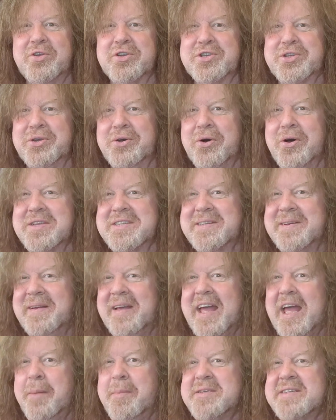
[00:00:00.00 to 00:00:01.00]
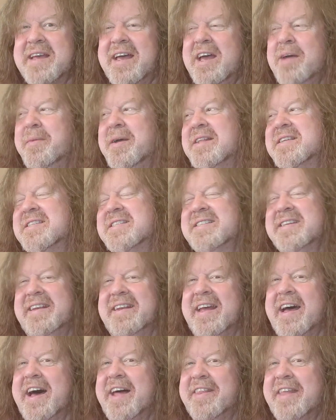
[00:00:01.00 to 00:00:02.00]
Just thought, Herman's Hermits
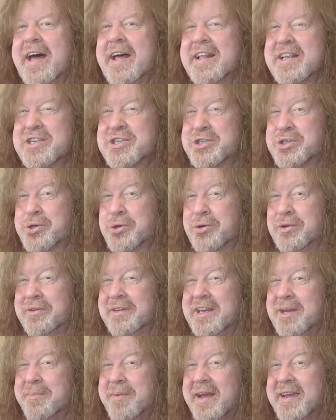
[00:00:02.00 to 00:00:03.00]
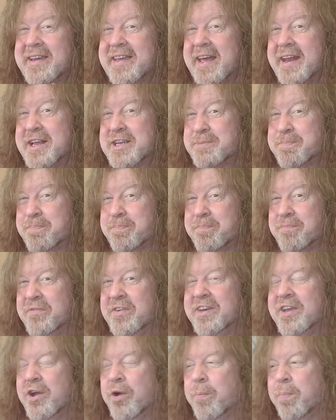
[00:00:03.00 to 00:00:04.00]
and that suddenly might get this
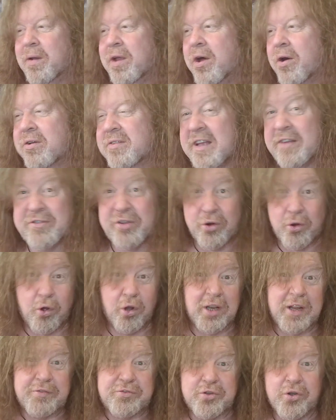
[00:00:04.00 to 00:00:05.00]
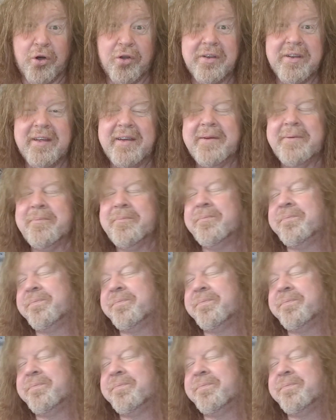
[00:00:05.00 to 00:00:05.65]
video blocked after all I've done.